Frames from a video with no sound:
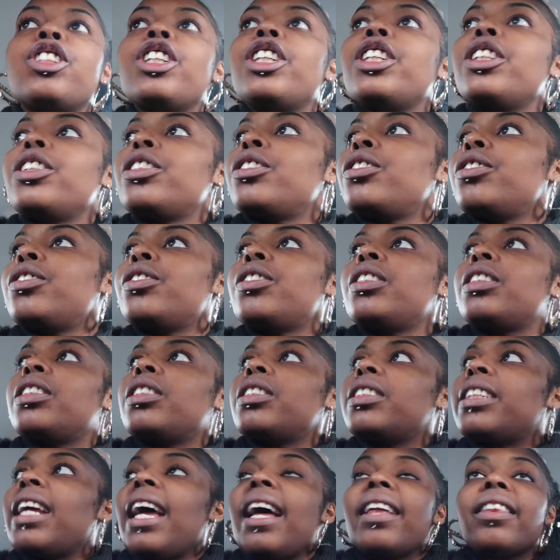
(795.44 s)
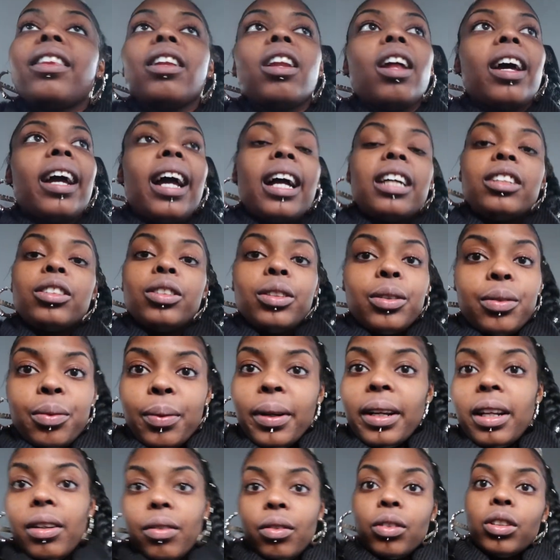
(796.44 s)
just, yeah, the location of
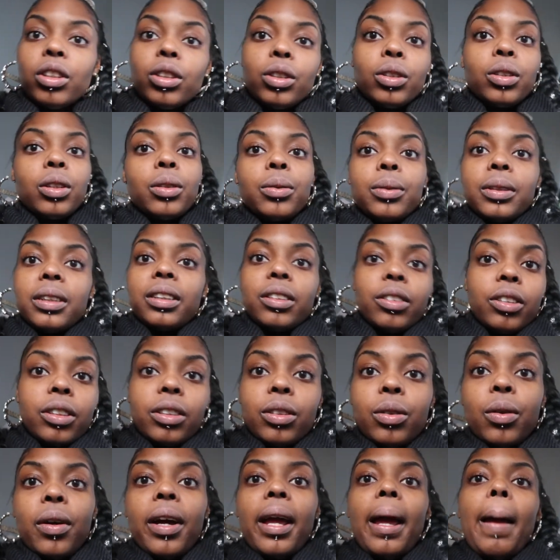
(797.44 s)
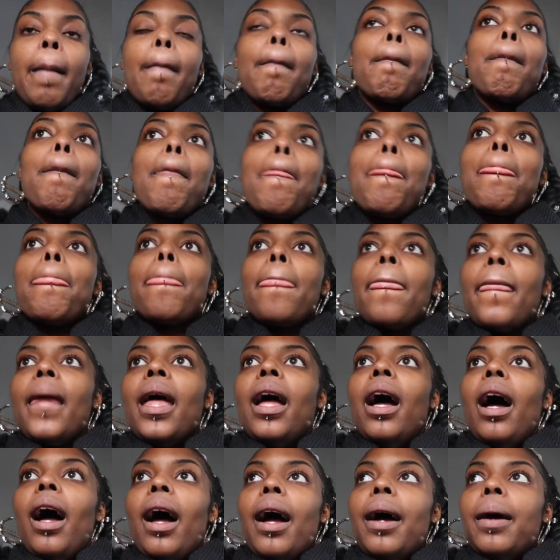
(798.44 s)
where they've got the stores is just not it
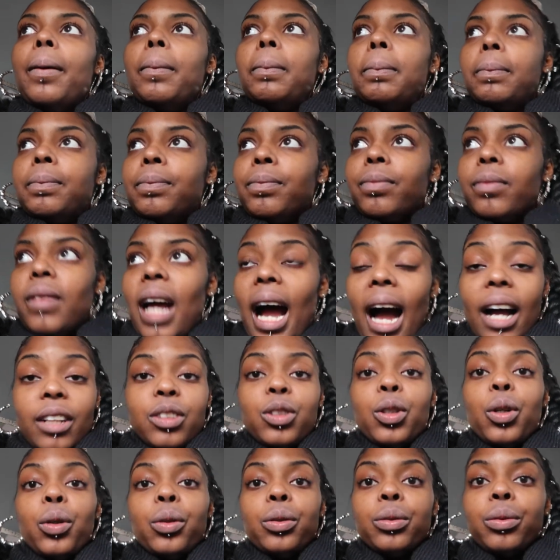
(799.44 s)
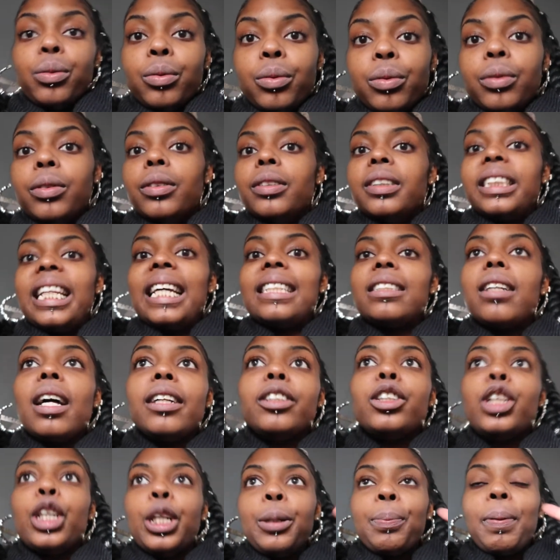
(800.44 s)
um, at all. There's
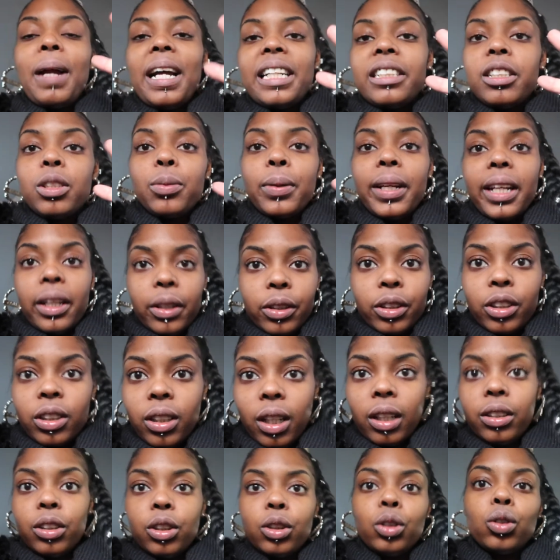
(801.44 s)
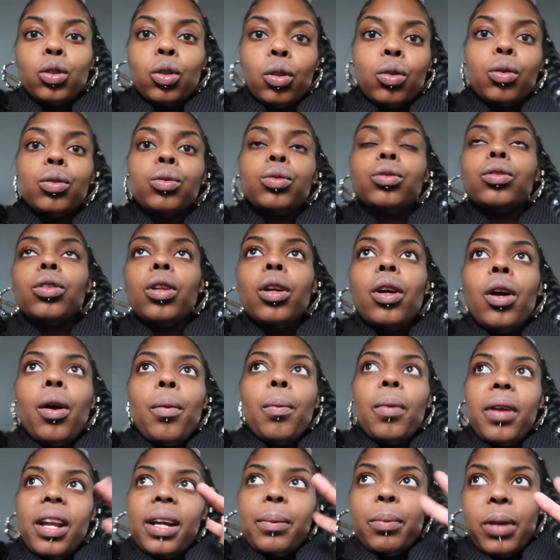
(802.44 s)
like two places where they could have done the stalls,
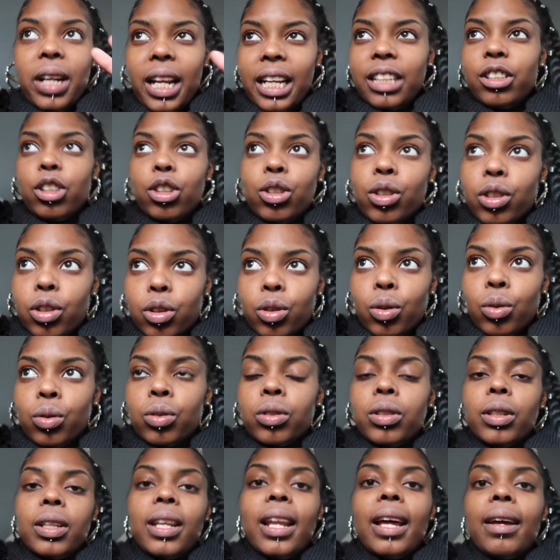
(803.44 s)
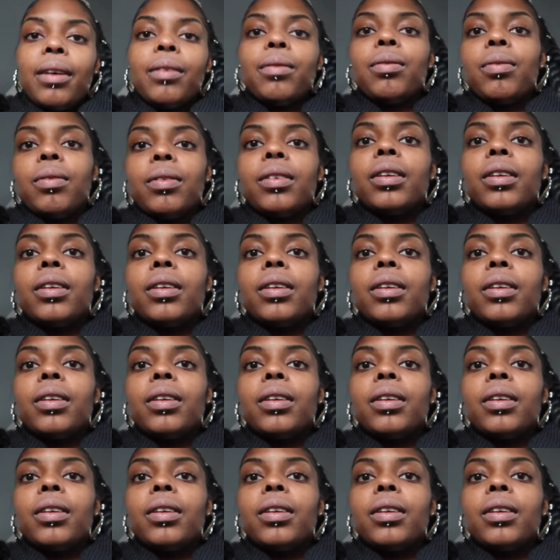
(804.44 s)
where they, where they do the stalls and they've